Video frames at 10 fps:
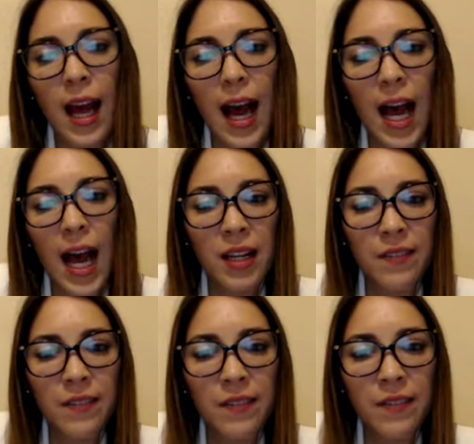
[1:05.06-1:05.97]
I
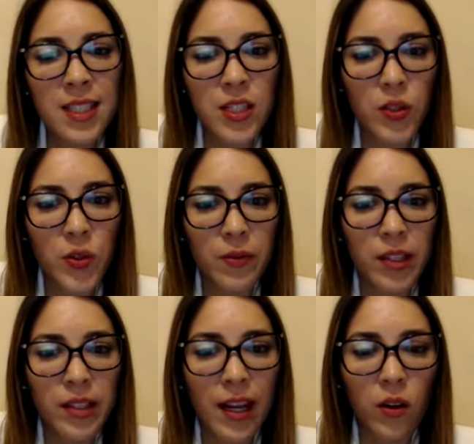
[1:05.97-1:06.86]
believe that
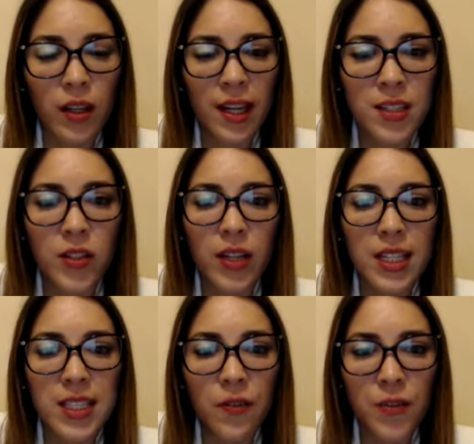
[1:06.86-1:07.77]
decision-driven data collection is the